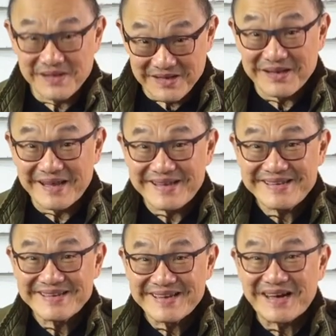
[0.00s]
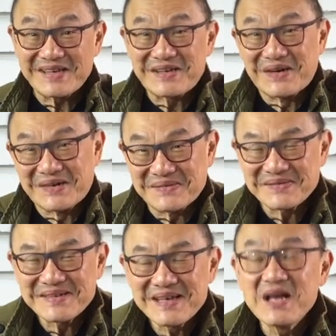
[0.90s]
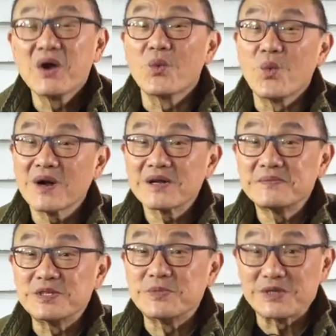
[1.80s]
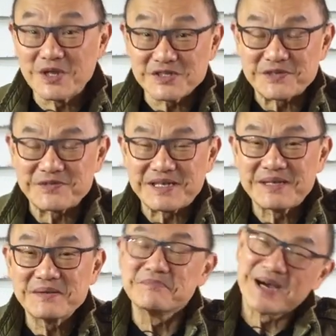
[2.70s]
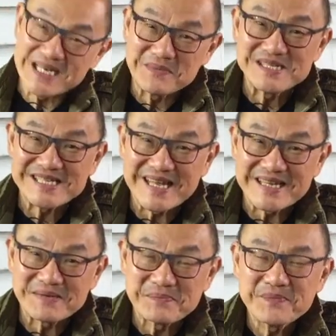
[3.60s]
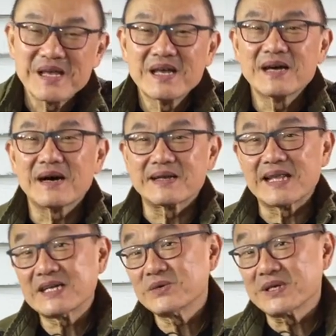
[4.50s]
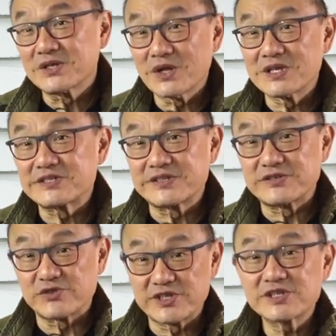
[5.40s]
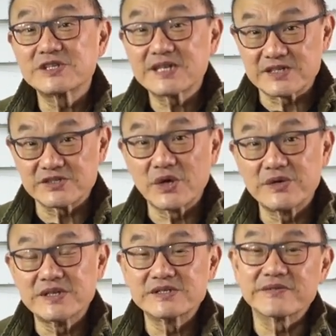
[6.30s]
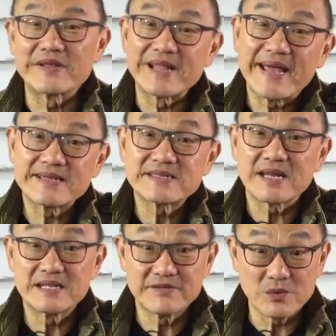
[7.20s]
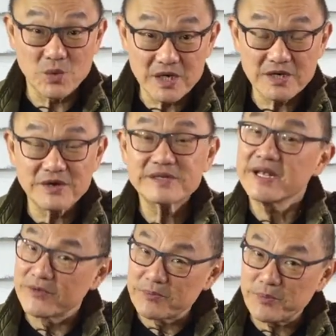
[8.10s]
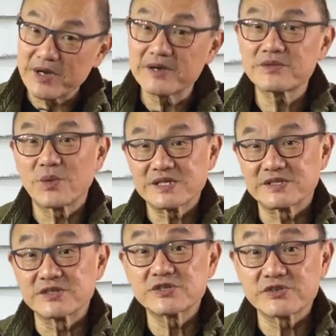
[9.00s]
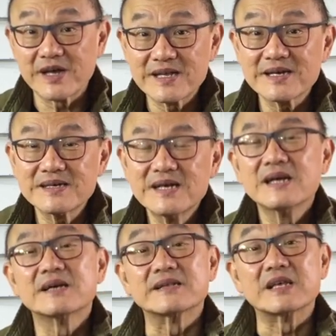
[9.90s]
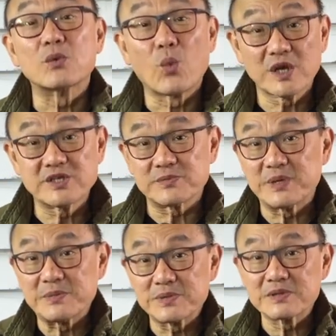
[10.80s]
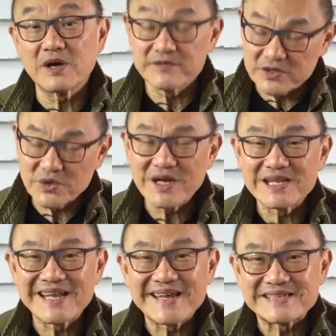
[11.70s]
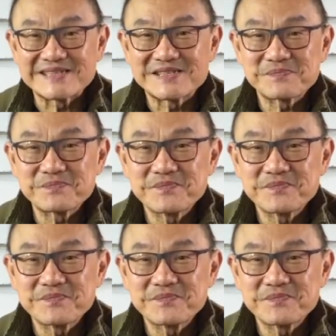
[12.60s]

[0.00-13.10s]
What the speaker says: G'day, how you going? Welcome to Bootlosophy. My name is Tech. I'd like to acknowledge the traditional custodians of the lands I live and work on here in Perth, Western Australia, the Whadjuk people of the Noongar lands.